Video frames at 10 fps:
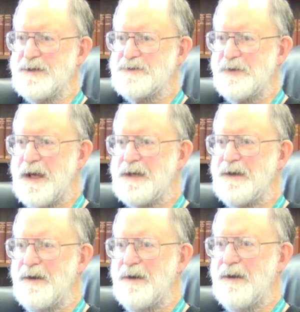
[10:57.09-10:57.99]
And so
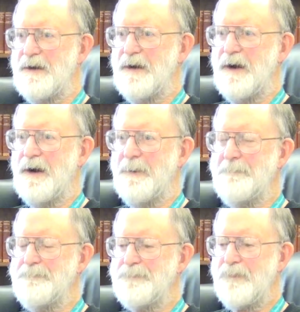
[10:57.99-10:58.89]
that
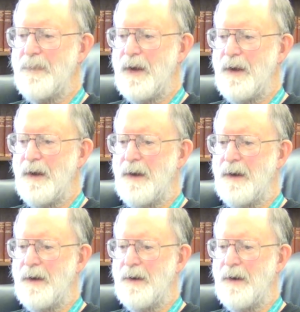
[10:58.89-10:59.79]
um,
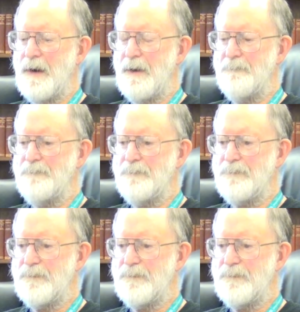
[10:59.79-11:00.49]
uh, um,